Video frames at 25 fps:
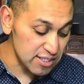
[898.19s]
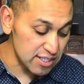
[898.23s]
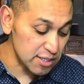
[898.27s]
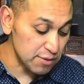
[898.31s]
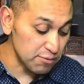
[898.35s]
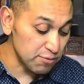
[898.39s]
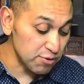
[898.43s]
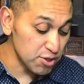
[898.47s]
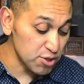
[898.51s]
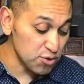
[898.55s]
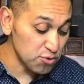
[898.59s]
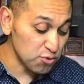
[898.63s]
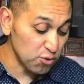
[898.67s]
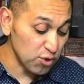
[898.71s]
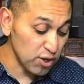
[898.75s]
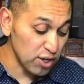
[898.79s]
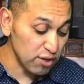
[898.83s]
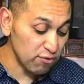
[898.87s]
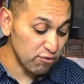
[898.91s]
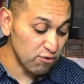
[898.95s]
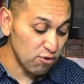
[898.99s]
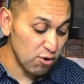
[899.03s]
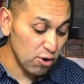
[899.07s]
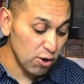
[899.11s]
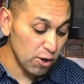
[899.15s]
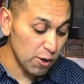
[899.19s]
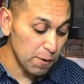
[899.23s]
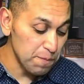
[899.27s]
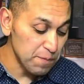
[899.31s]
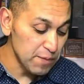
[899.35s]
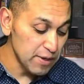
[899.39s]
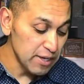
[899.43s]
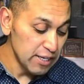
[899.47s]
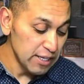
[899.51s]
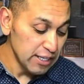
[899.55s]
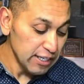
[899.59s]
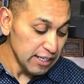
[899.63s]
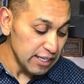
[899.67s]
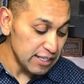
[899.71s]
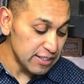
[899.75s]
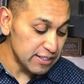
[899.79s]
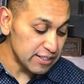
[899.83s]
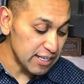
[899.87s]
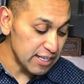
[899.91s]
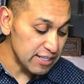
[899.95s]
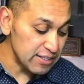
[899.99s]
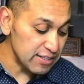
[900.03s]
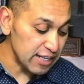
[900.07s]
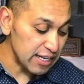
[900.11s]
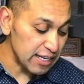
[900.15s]
In verse 44, it
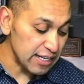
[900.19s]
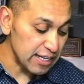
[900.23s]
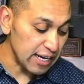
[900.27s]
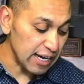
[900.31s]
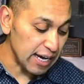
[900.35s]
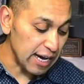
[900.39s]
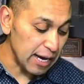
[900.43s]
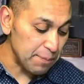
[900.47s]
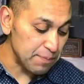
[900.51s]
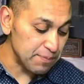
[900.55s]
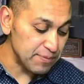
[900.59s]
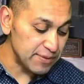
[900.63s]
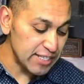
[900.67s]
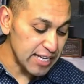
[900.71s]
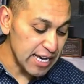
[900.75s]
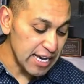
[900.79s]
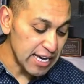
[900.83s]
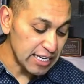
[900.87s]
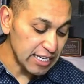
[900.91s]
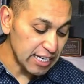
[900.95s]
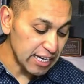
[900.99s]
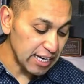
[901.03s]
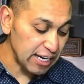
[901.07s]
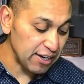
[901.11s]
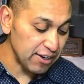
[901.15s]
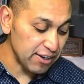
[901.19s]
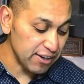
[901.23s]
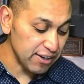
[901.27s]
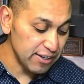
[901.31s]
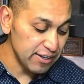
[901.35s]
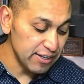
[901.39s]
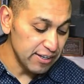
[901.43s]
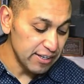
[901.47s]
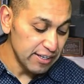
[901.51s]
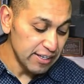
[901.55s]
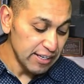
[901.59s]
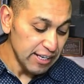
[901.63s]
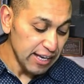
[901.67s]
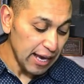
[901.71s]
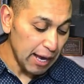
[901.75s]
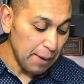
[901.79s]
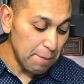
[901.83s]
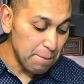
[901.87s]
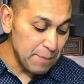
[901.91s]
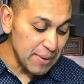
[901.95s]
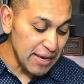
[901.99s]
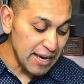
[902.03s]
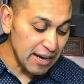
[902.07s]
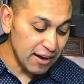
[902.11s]
says that take care and be